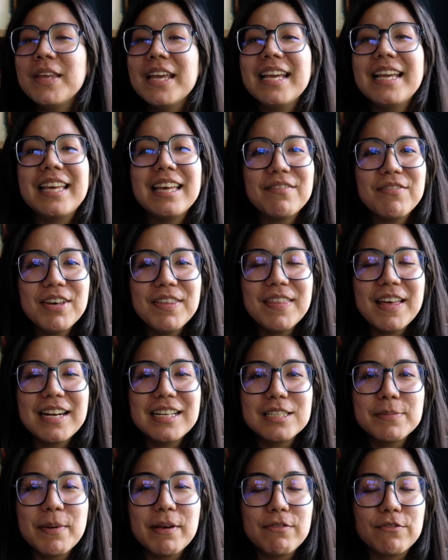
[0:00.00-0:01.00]
given that
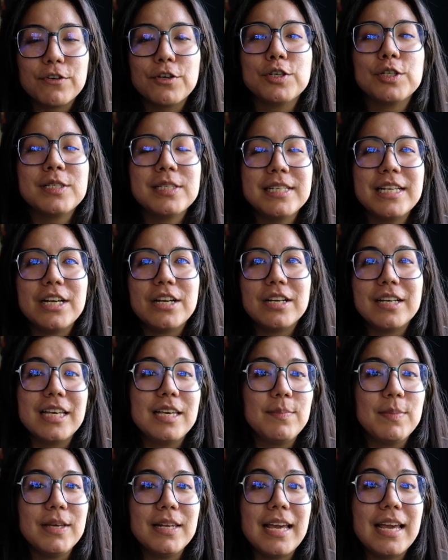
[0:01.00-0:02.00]
it's my first year
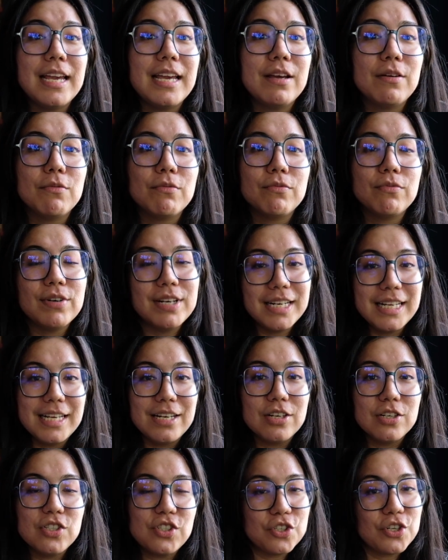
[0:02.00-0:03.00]
keeping a
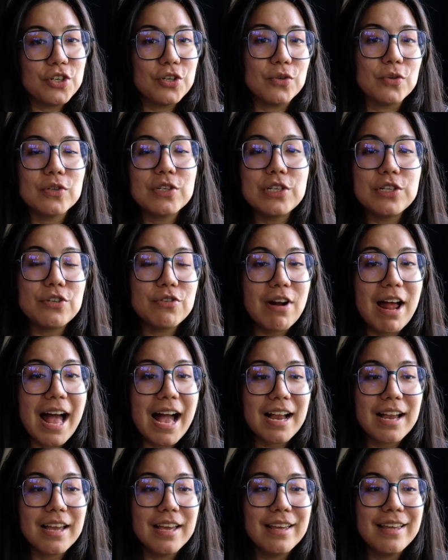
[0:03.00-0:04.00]
reading journal to
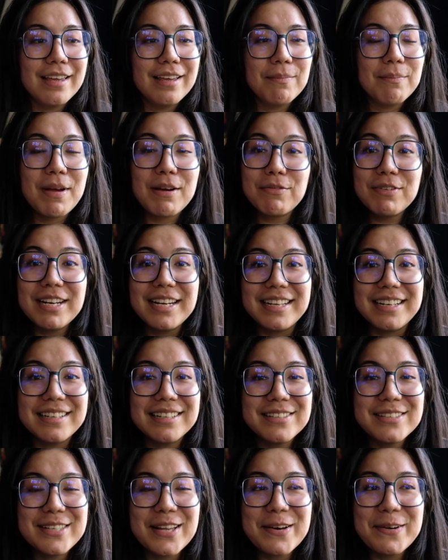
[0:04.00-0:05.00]
track my reading.
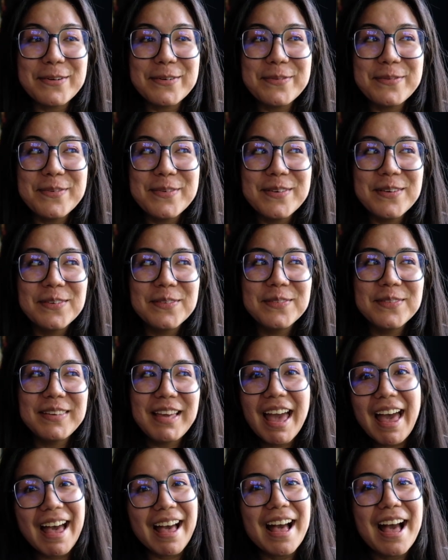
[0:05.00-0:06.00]
So
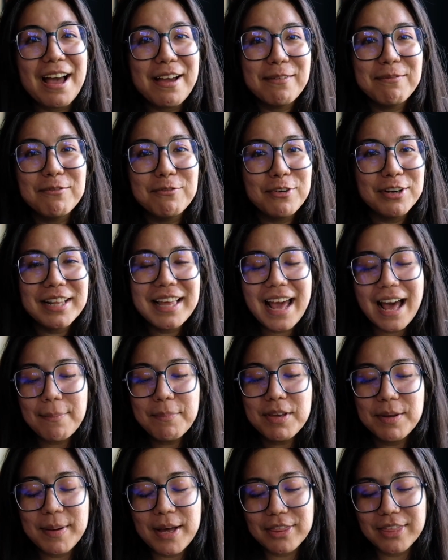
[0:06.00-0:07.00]
yeah, I'm really
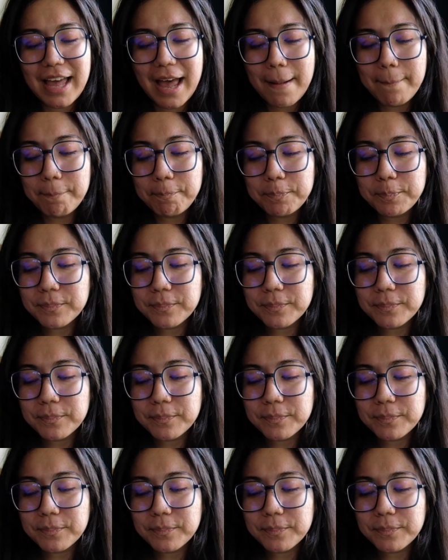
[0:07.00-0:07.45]
happy about that.